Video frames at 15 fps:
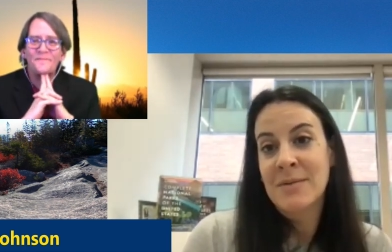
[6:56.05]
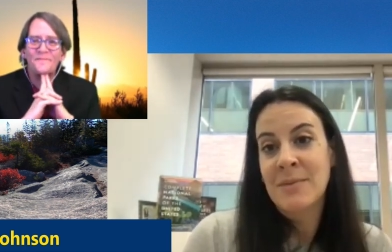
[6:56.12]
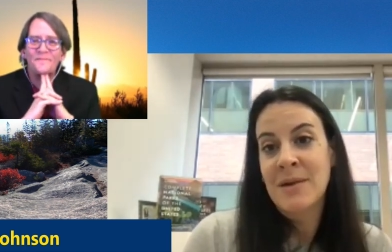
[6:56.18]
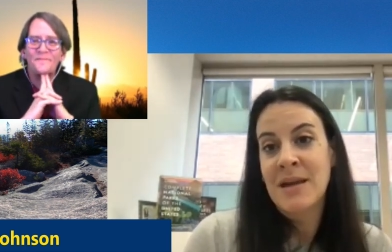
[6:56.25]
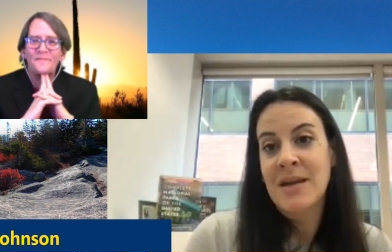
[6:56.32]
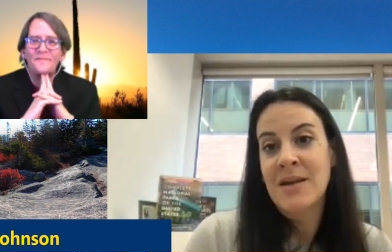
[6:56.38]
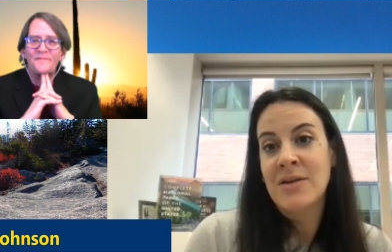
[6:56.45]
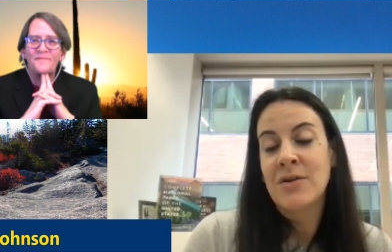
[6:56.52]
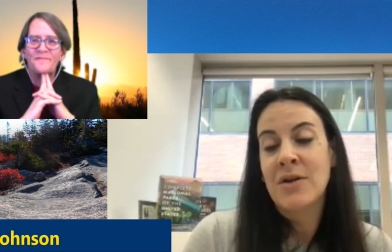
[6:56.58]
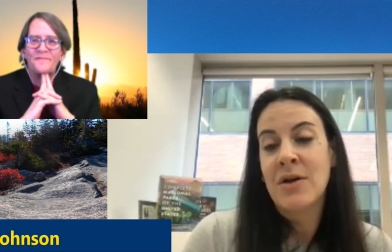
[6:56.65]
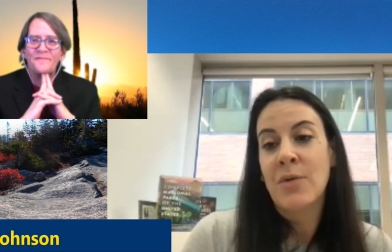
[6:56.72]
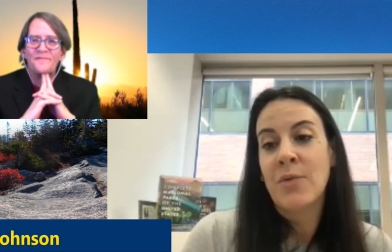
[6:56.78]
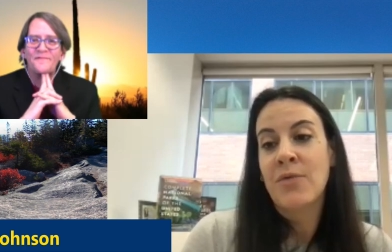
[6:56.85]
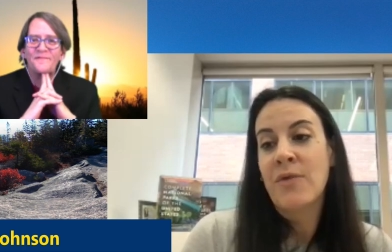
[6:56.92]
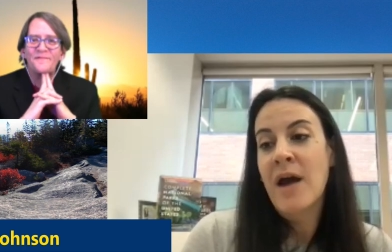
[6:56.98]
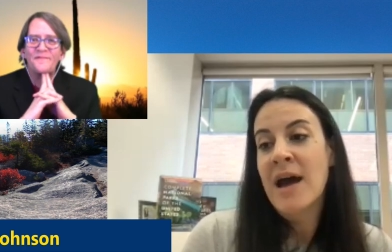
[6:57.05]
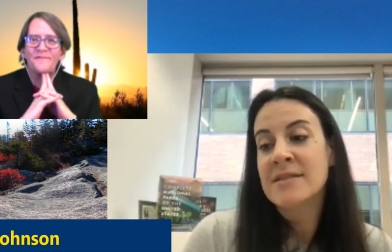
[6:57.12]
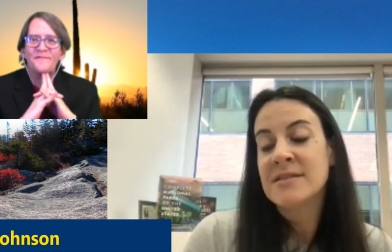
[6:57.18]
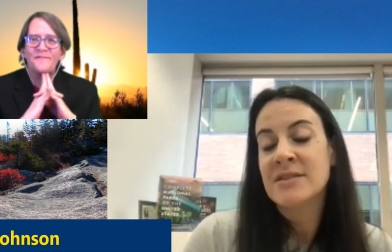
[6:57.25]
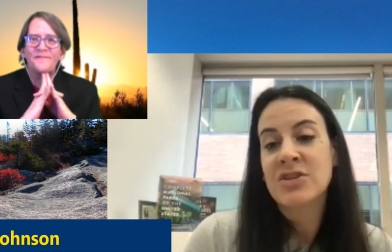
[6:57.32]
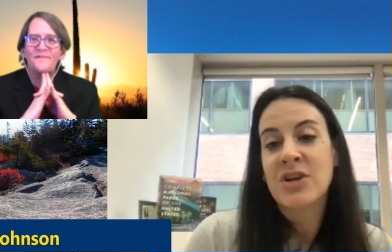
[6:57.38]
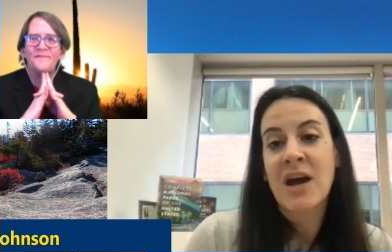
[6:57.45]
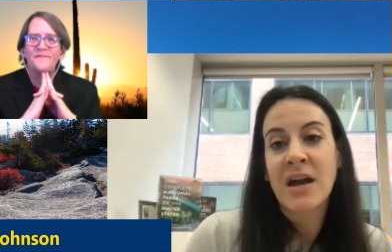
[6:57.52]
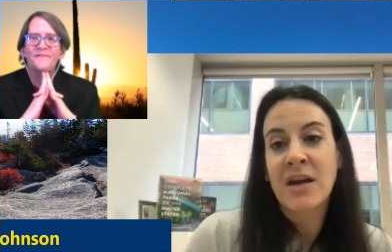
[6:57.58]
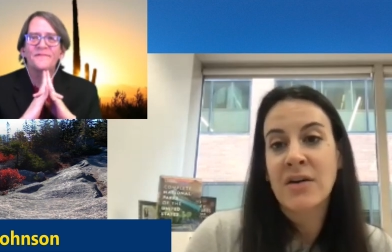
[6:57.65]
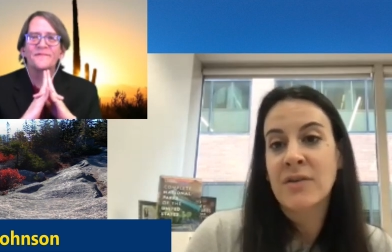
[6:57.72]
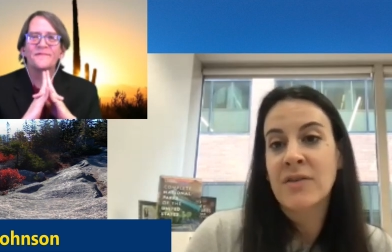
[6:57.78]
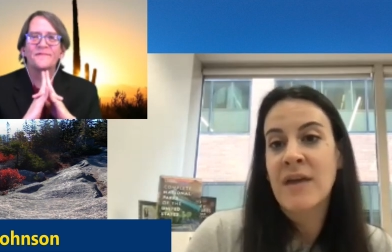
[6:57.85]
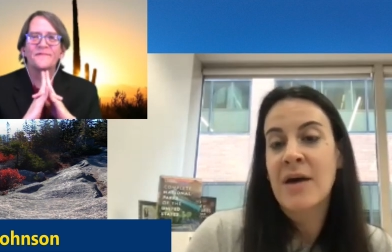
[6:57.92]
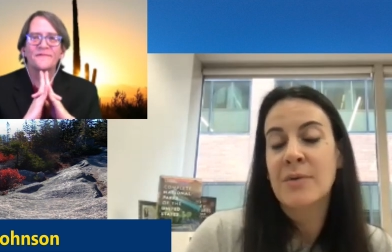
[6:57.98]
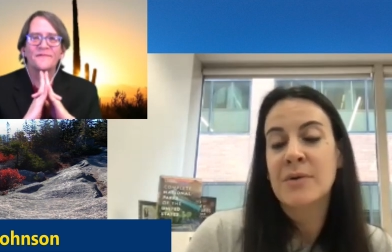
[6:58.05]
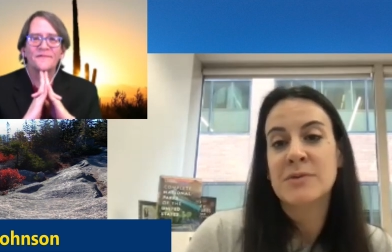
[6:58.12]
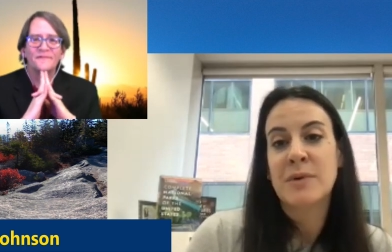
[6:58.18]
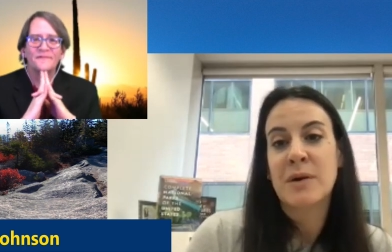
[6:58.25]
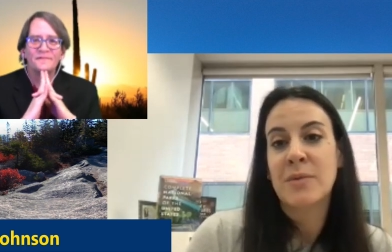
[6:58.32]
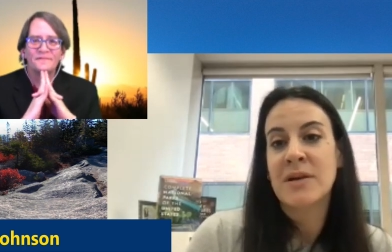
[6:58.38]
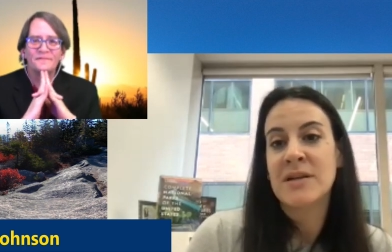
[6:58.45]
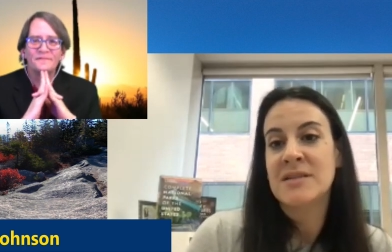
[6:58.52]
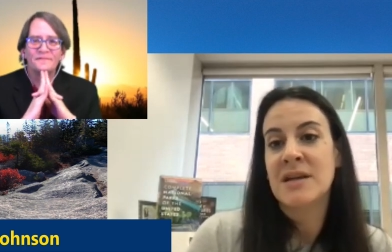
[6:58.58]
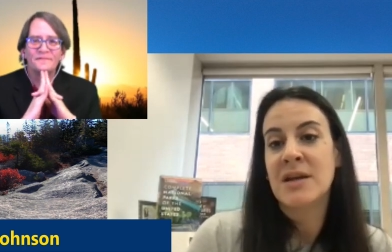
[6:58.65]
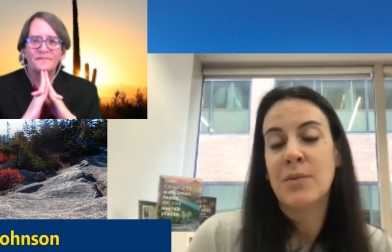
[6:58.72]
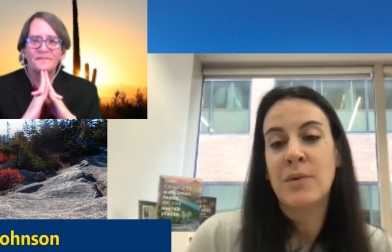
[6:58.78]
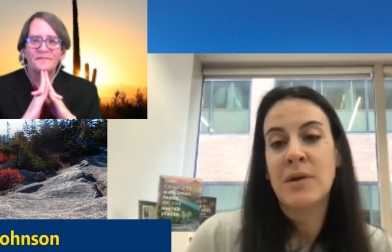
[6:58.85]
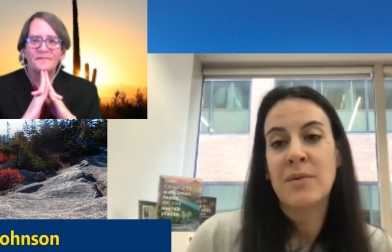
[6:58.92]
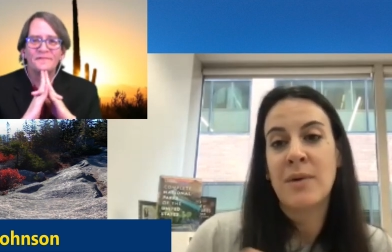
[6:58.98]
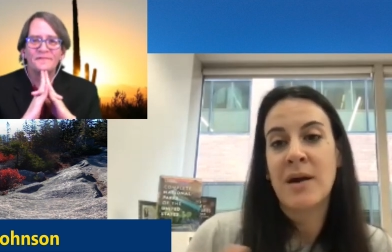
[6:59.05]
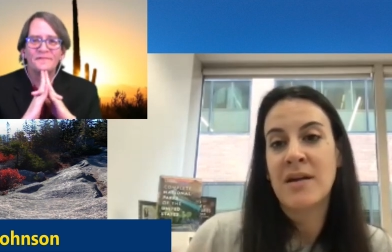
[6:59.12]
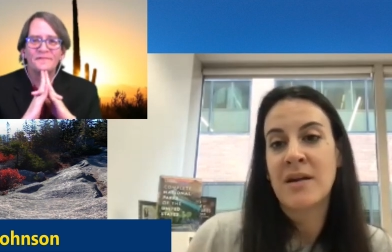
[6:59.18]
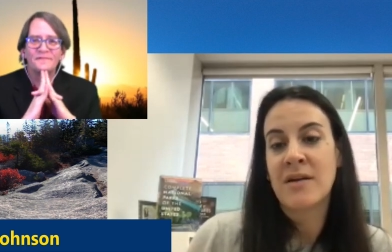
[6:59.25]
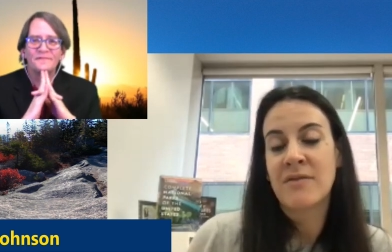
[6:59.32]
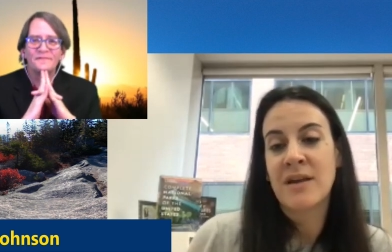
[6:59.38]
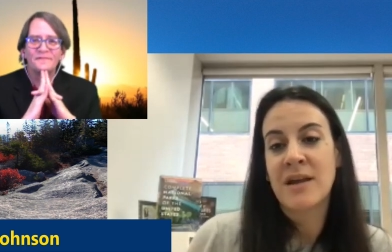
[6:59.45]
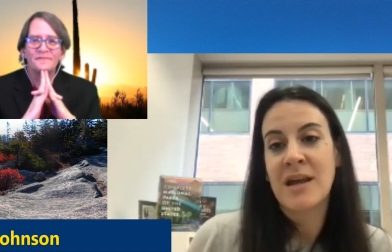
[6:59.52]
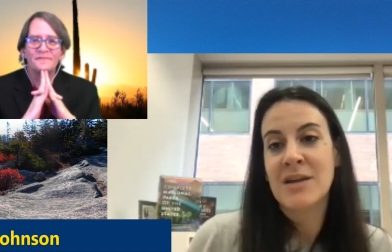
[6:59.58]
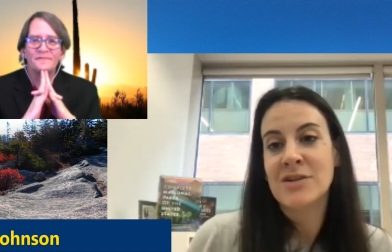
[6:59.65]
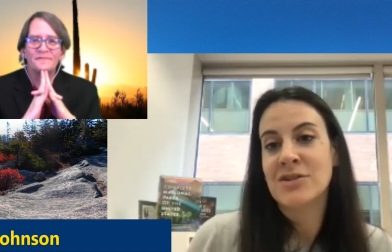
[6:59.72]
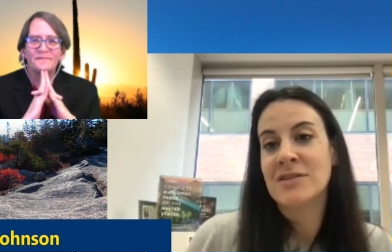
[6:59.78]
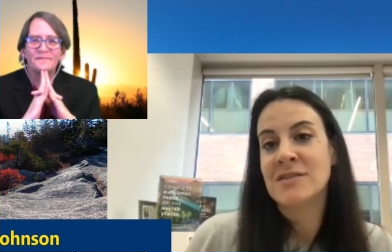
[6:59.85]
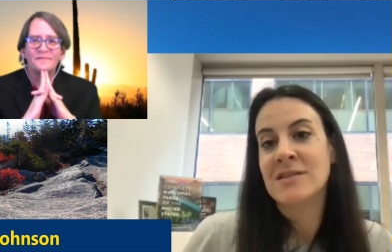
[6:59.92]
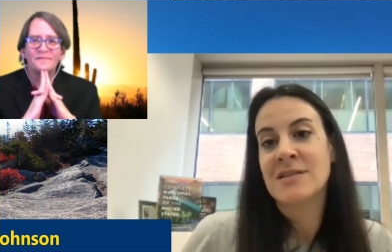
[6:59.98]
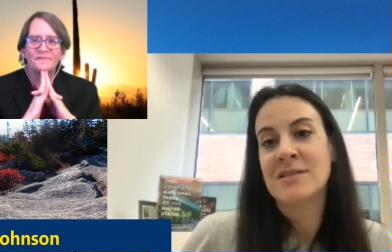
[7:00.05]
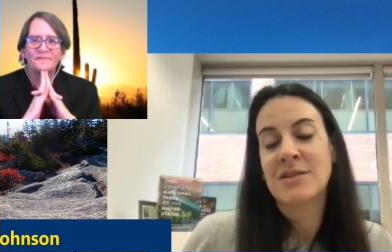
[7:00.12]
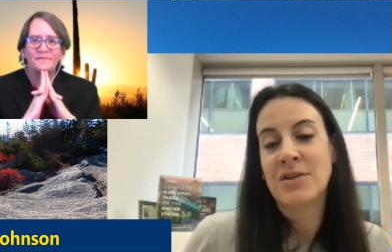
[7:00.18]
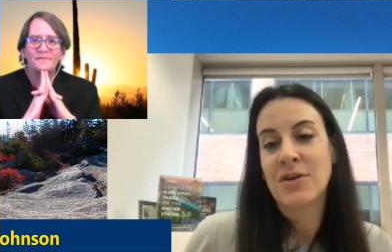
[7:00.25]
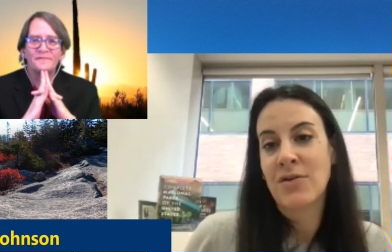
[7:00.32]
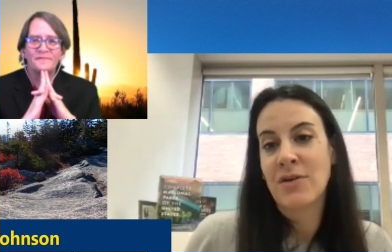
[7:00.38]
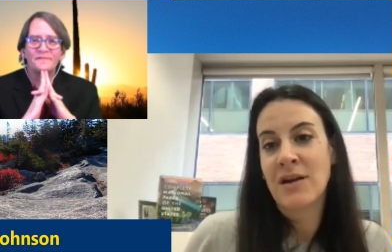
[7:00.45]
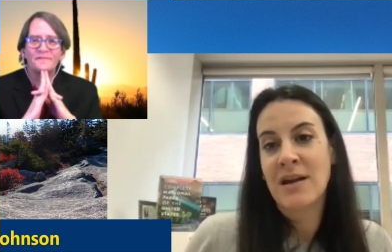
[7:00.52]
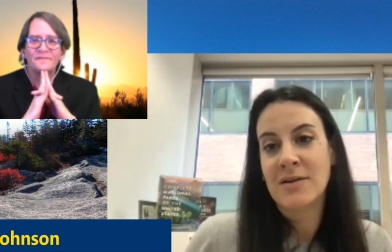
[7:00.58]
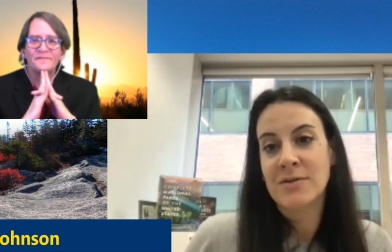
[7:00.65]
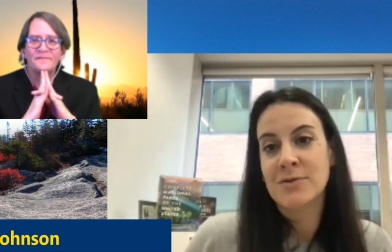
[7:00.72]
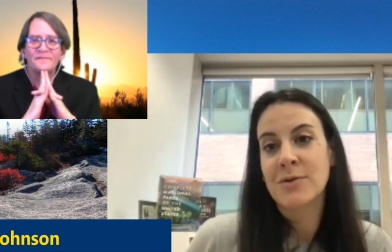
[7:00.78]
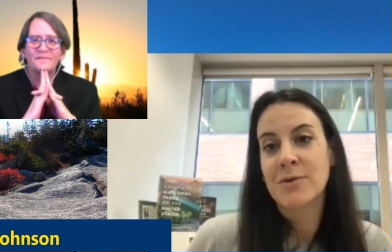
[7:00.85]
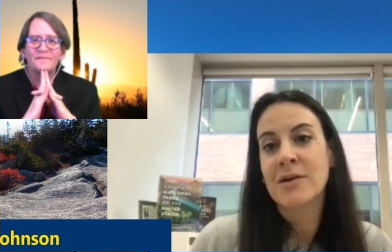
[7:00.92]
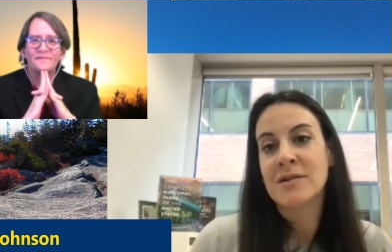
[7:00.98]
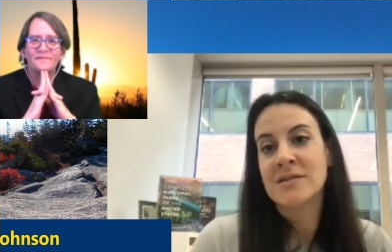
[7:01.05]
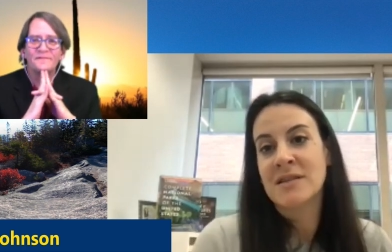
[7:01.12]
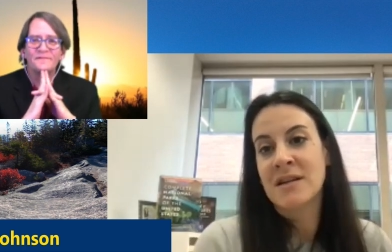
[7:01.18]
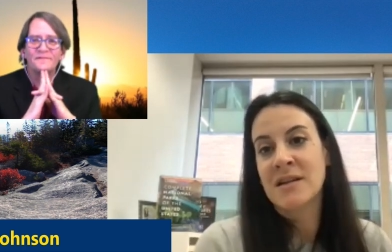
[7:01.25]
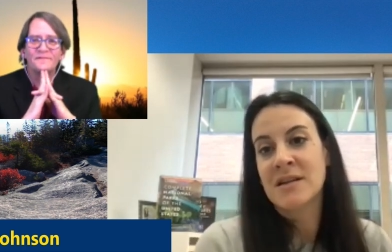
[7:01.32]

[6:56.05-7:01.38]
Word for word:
Speaker 1: me, you know, as a child, that was what we did. We went on vacations into the great outdoors and